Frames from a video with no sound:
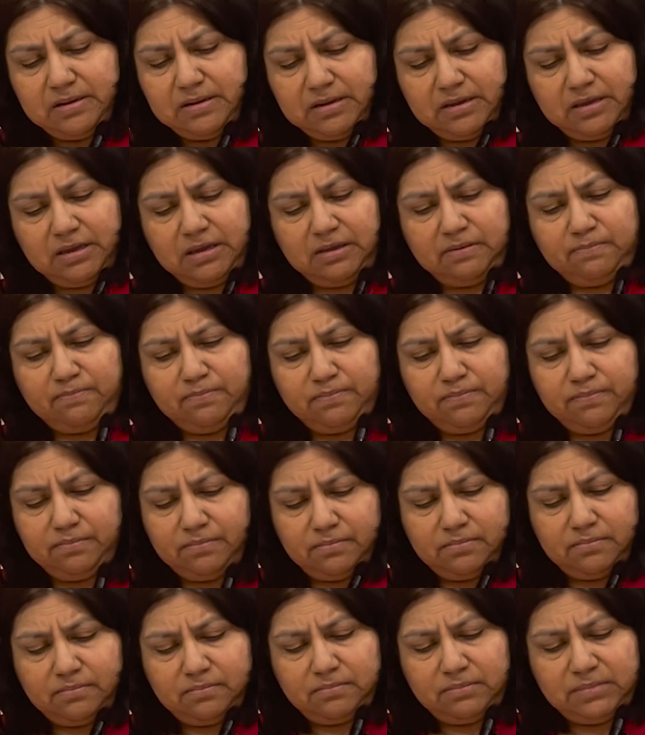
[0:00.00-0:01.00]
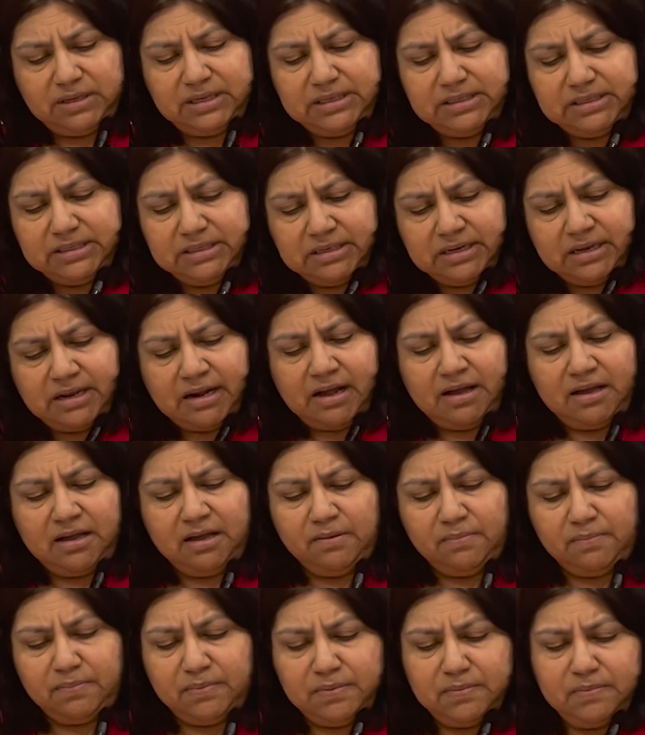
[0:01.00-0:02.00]
Keep mixing it
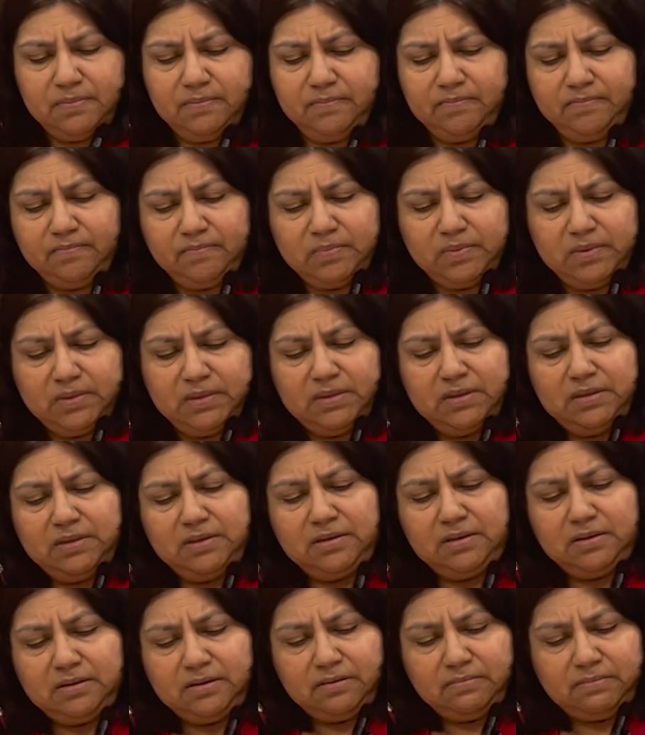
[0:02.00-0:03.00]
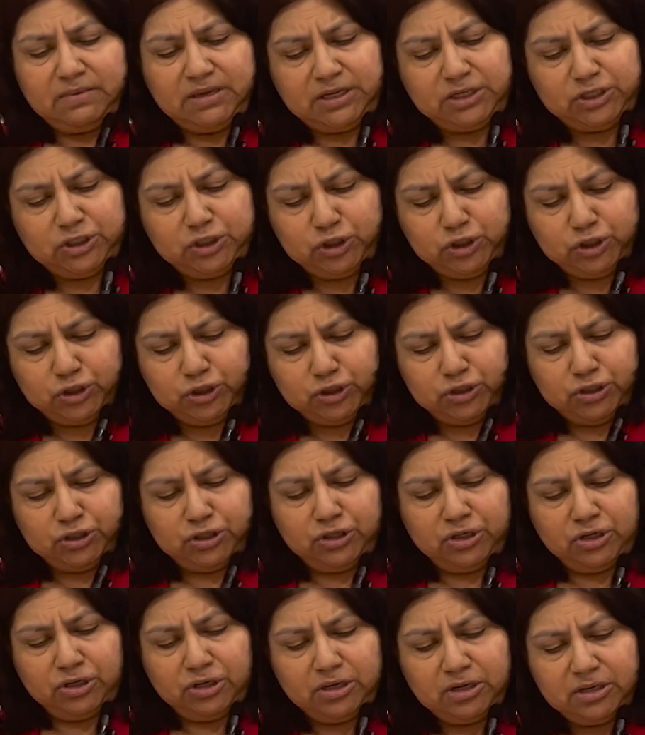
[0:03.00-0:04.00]
up. Make
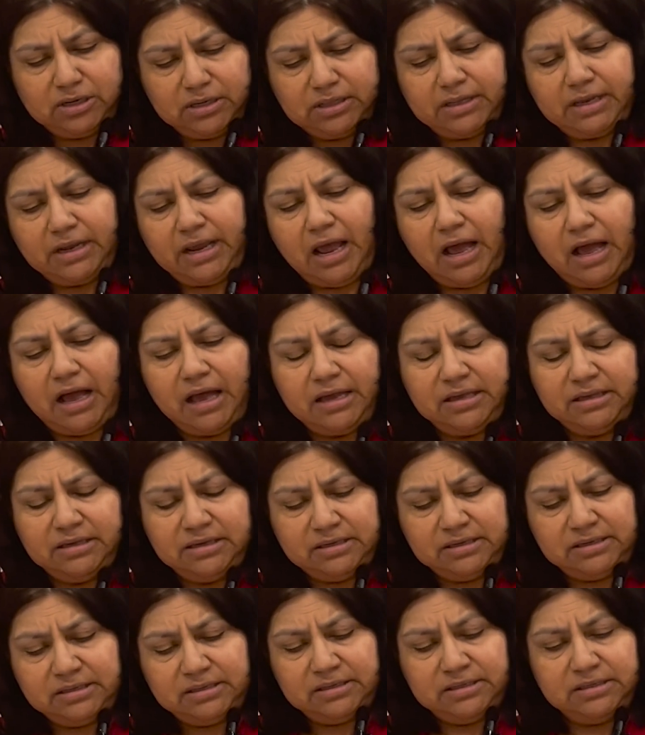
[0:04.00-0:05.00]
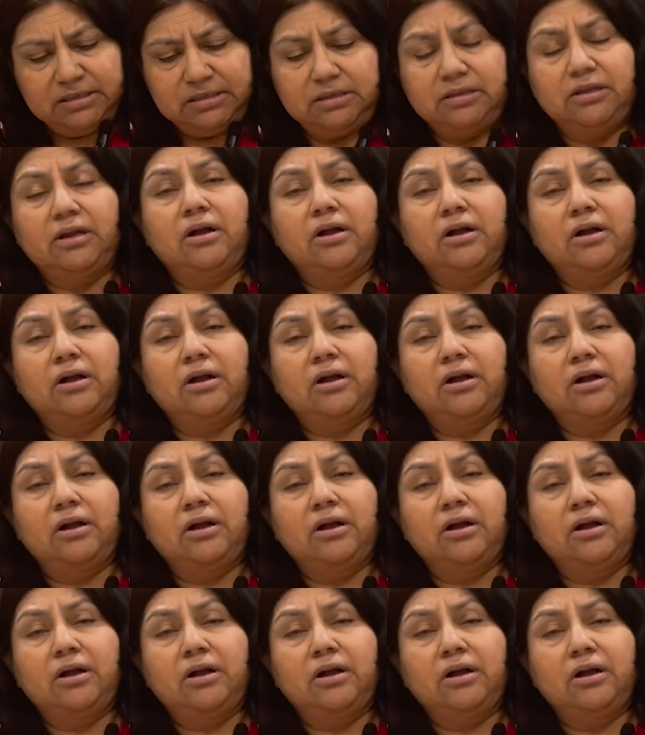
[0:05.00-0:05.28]
sure the onions, the